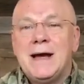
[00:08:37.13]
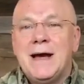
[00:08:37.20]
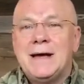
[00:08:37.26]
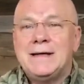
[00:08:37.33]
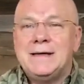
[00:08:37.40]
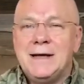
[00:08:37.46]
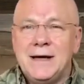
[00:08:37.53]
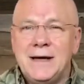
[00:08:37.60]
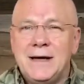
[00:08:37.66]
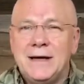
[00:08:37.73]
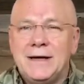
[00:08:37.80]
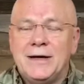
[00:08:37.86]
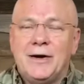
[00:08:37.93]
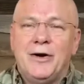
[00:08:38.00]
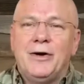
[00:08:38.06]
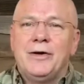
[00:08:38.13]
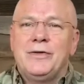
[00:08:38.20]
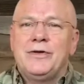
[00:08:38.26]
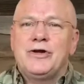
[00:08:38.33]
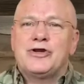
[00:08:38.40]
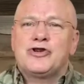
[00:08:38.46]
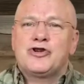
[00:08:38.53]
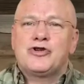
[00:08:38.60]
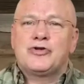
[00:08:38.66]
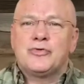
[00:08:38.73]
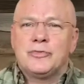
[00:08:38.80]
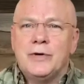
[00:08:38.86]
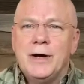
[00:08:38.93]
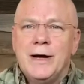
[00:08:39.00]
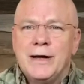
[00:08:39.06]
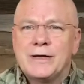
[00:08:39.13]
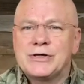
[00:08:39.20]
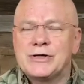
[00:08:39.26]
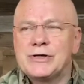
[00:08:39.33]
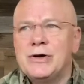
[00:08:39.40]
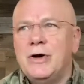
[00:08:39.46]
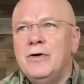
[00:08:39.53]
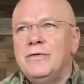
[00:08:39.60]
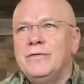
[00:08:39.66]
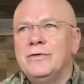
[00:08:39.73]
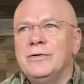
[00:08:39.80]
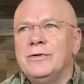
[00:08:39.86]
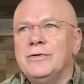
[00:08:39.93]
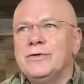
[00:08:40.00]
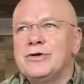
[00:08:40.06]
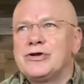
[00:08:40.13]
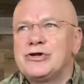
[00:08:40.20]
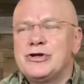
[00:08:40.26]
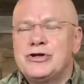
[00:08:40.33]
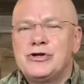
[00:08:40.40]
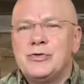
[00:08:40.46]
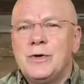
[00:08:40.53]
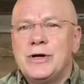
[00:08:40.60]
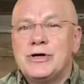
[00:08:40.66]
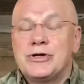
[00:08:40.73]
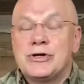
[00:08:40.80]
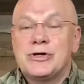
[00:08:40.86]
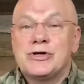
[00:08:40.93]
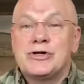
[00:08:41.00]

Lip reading: had done and all of this stress over the situation,